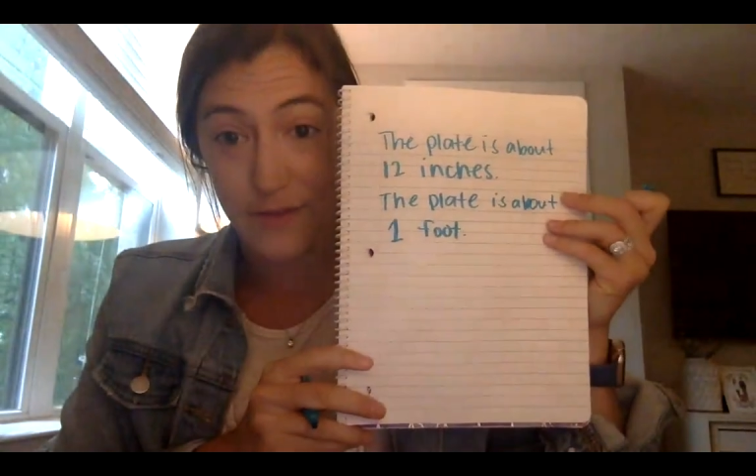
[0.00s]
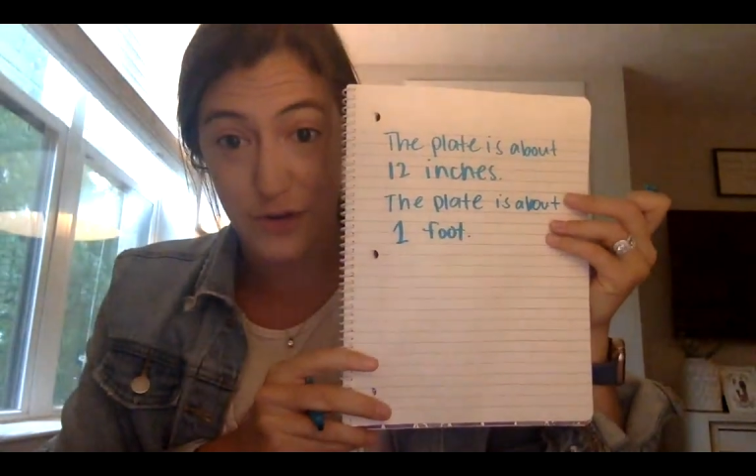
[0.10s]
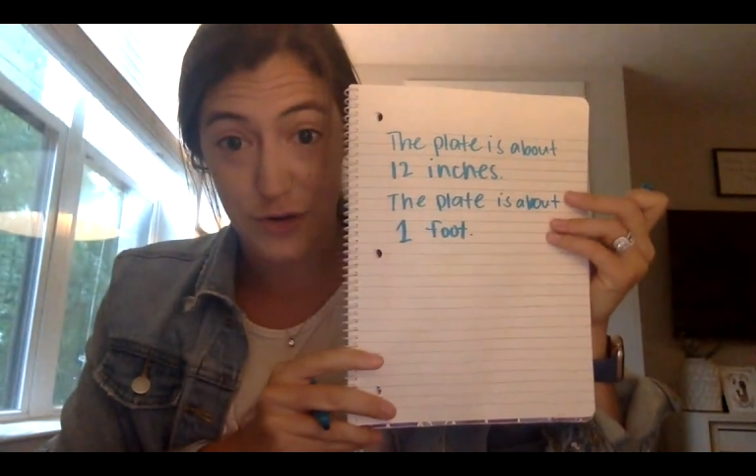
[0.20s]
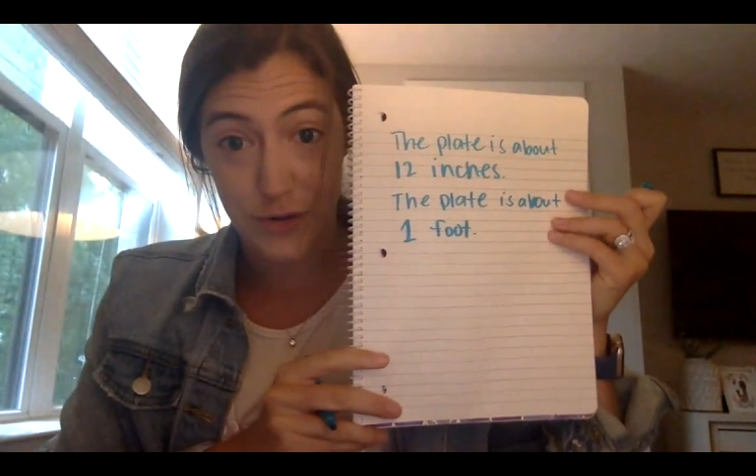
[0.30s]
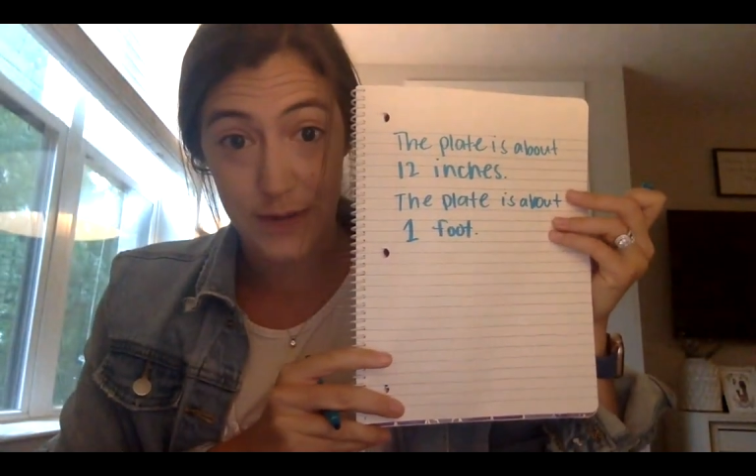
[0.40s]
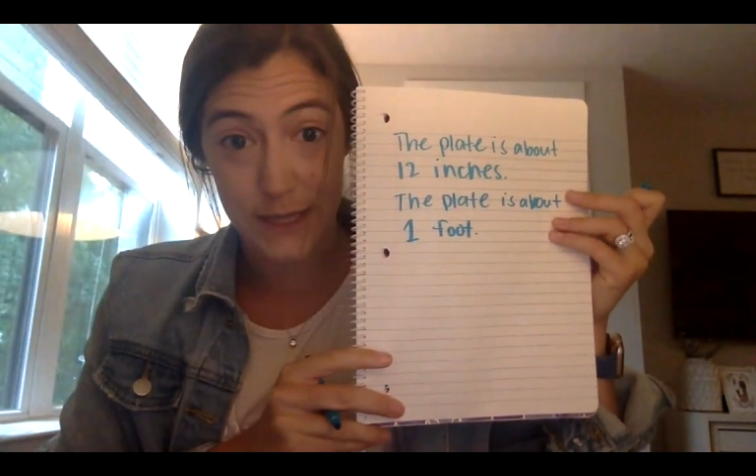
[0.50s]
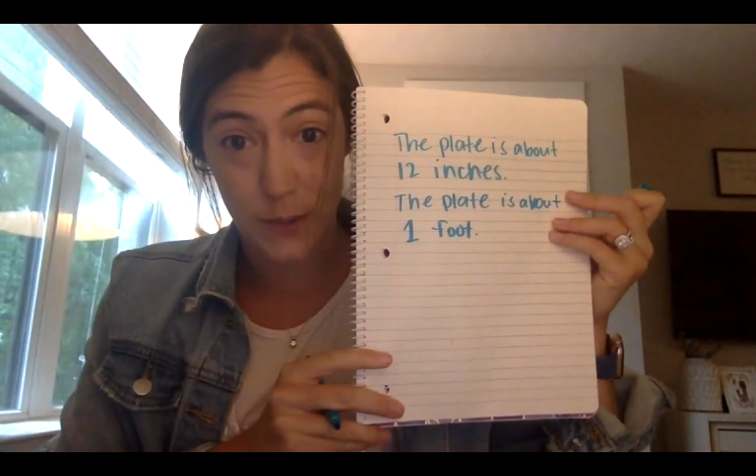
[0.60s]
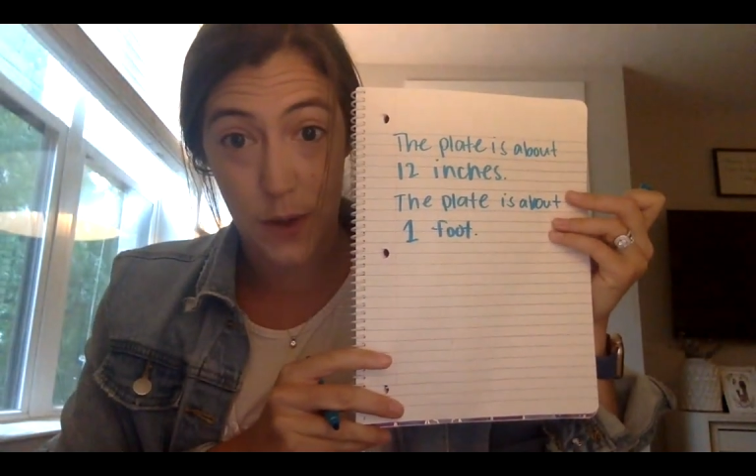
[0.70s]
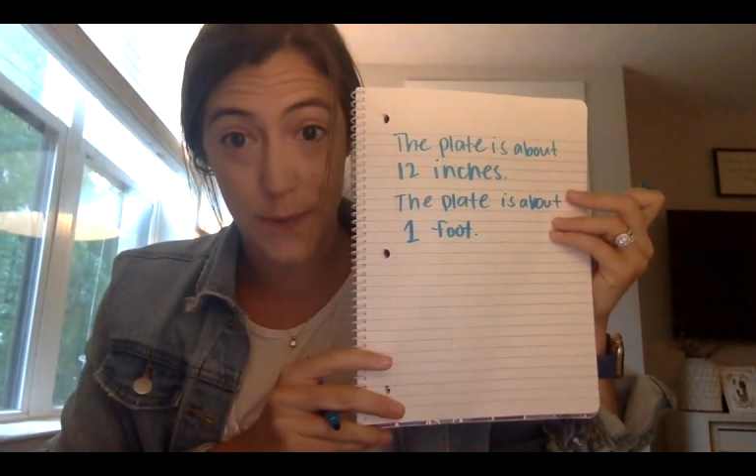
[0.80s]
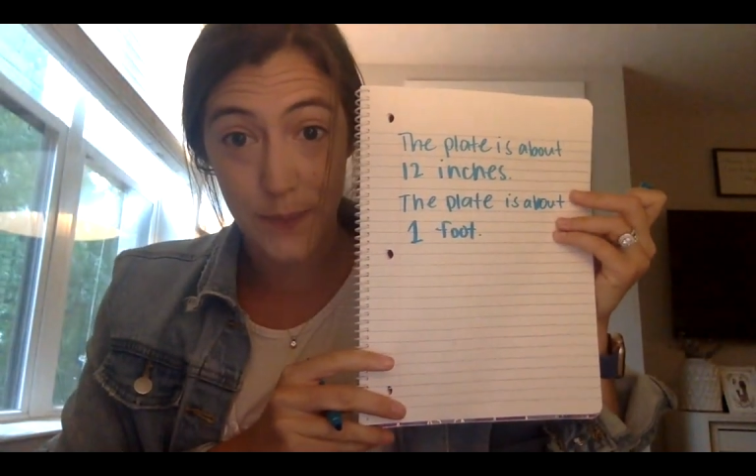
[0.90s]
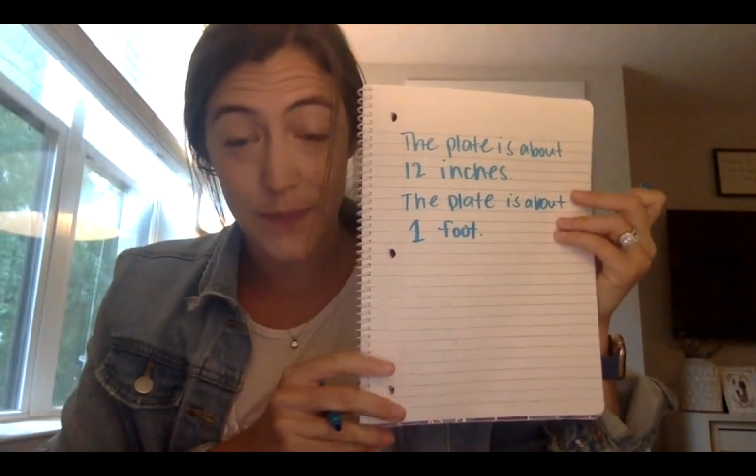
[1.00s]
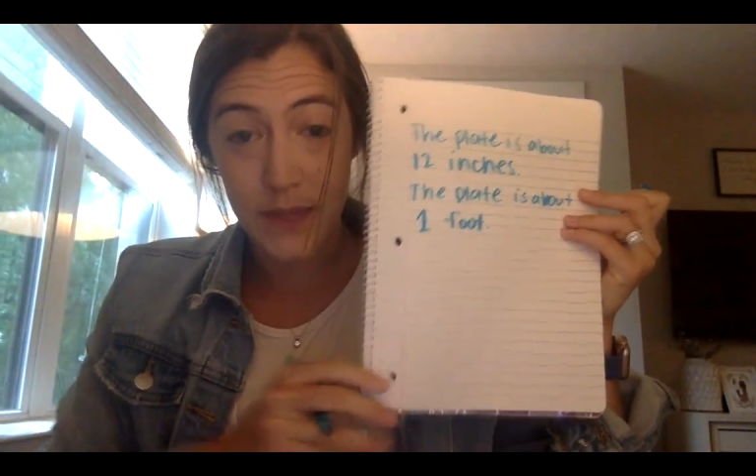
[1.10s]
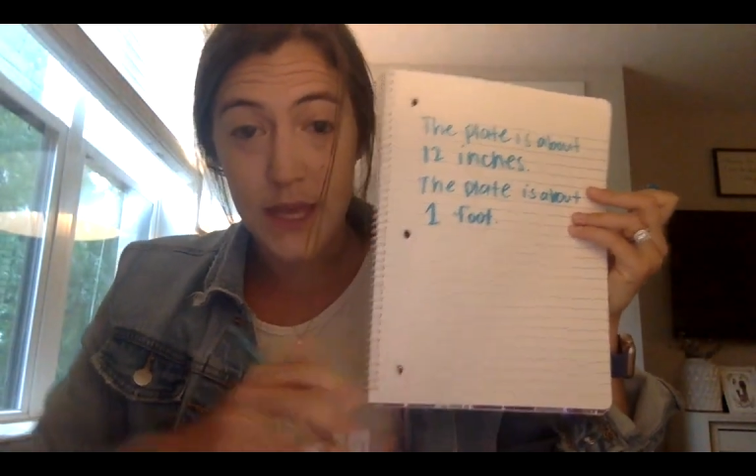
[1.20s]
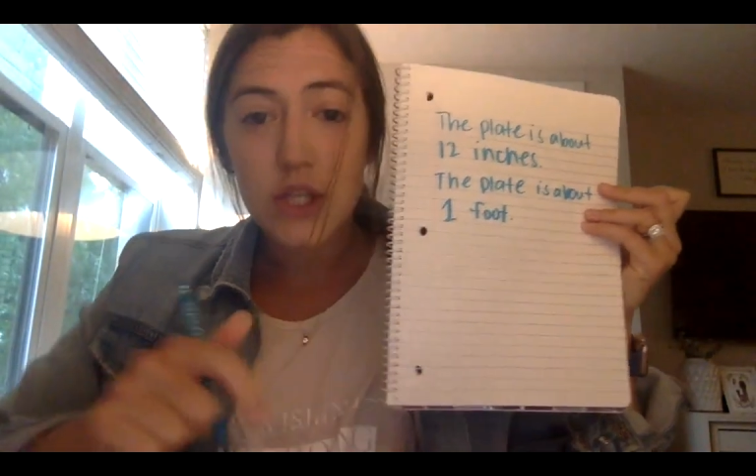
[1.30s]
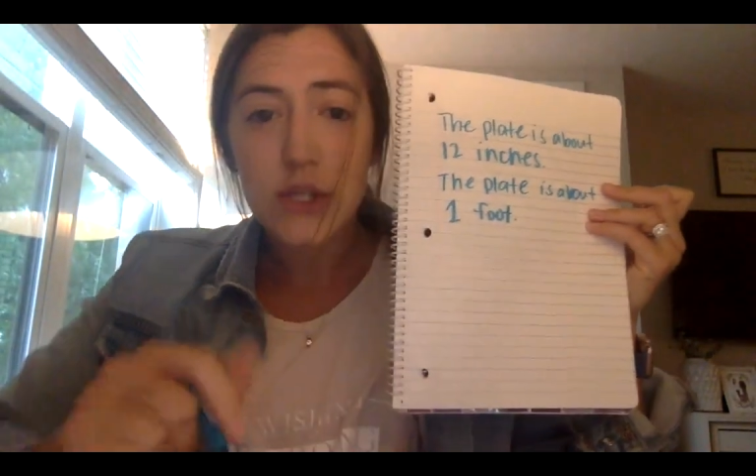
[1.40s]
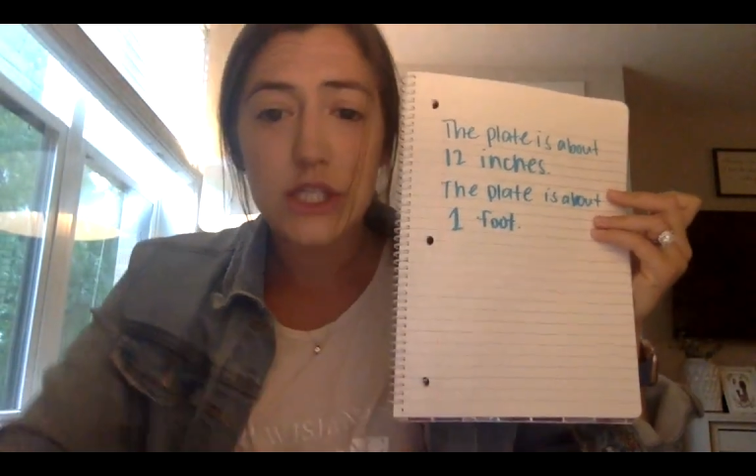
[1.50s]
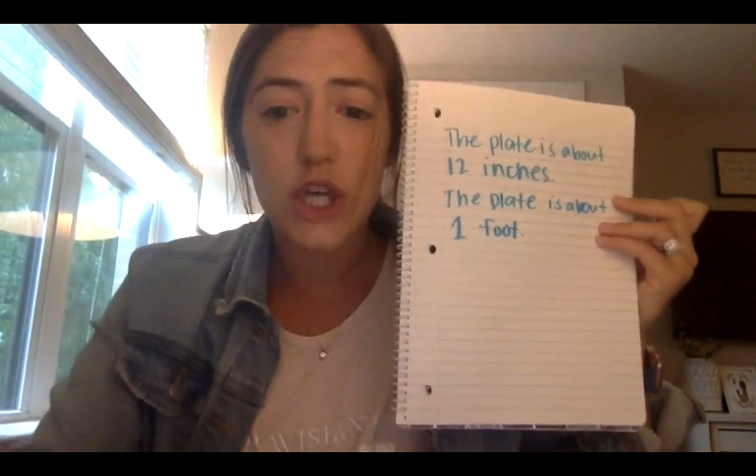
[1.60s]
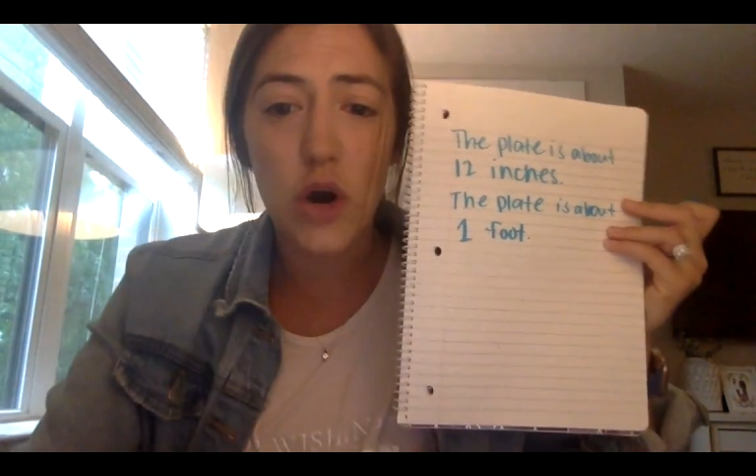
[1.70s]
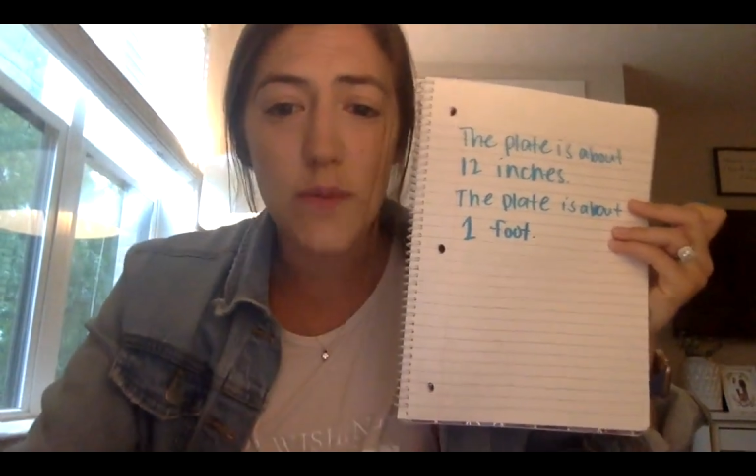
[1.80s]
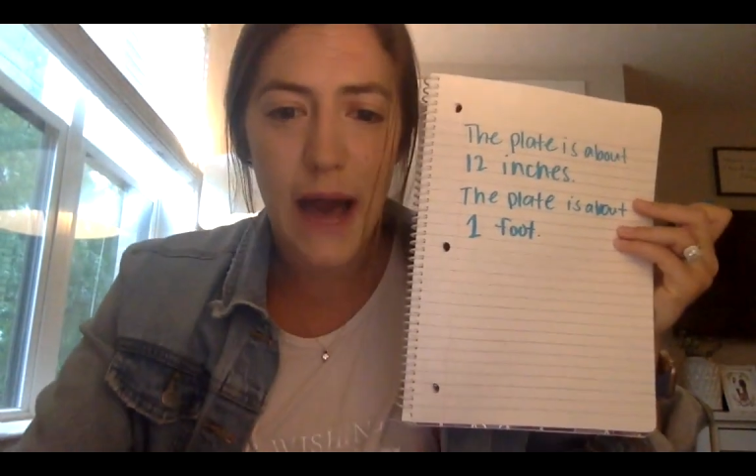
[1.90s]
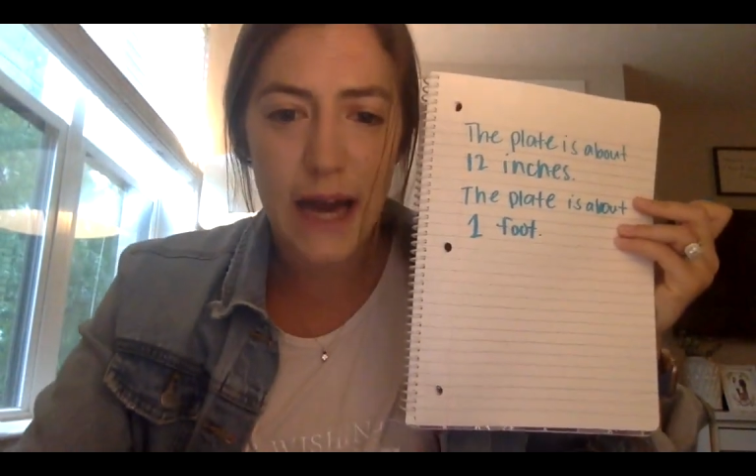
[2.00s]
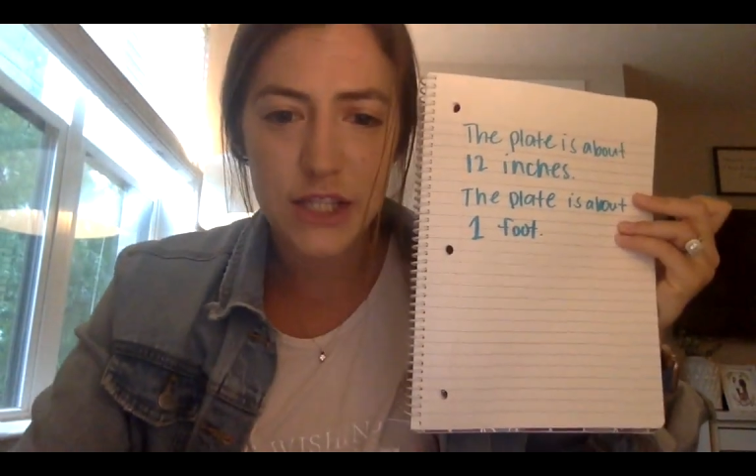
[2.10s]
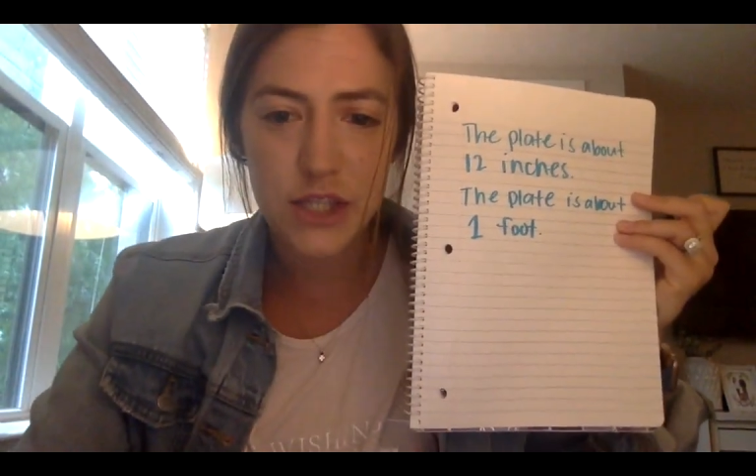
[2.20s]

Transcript: journal as well. So let's go back